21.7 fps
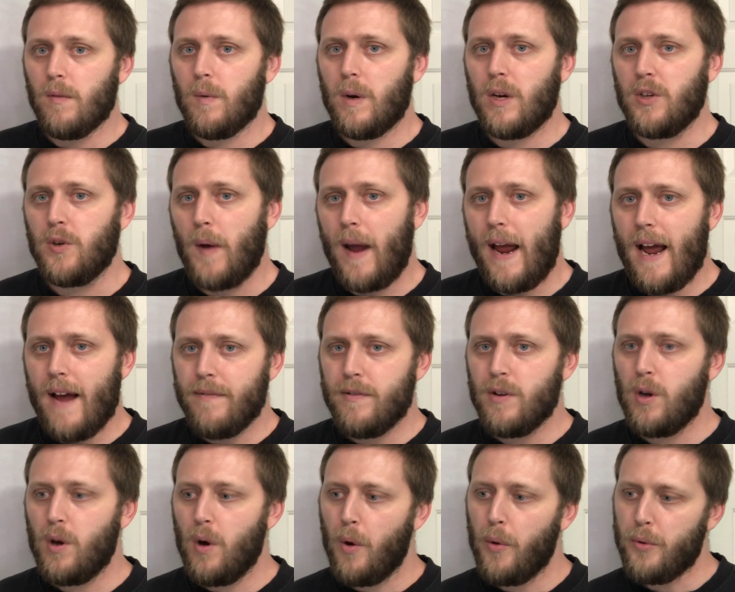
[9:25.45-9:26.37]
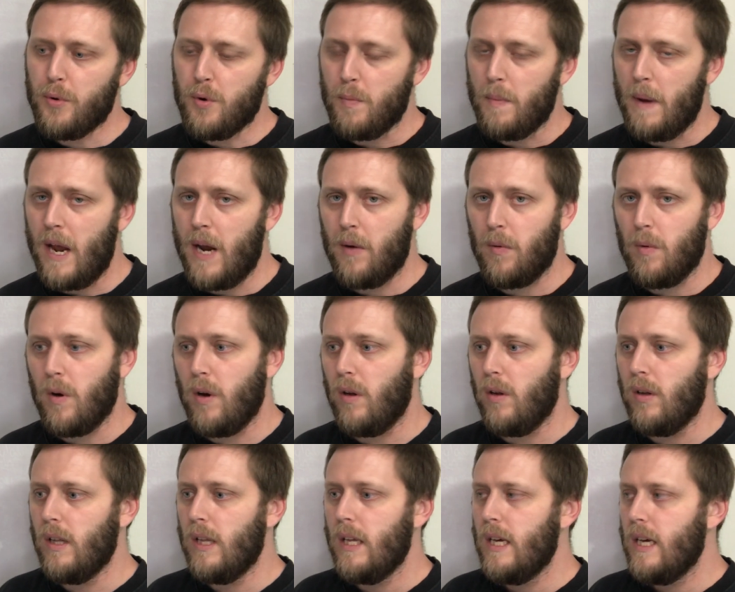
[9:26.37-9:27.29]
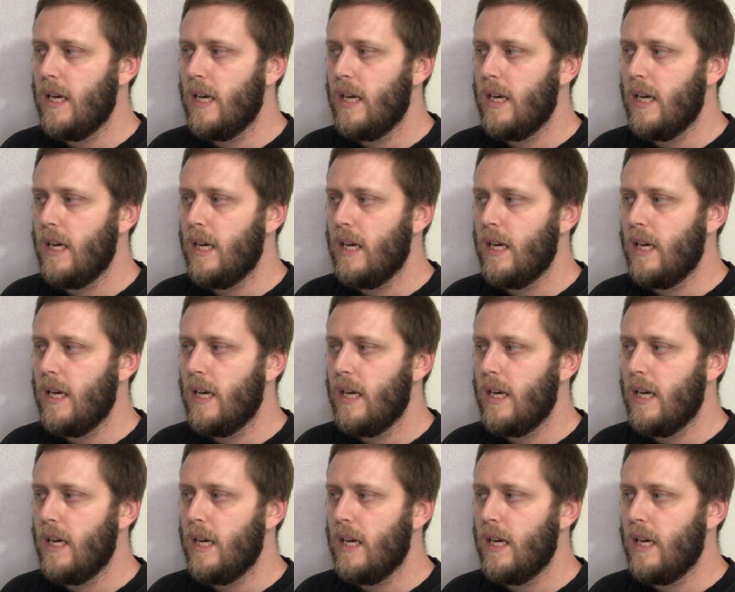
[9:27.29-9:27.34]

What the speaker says: Well, you have to go through payroll,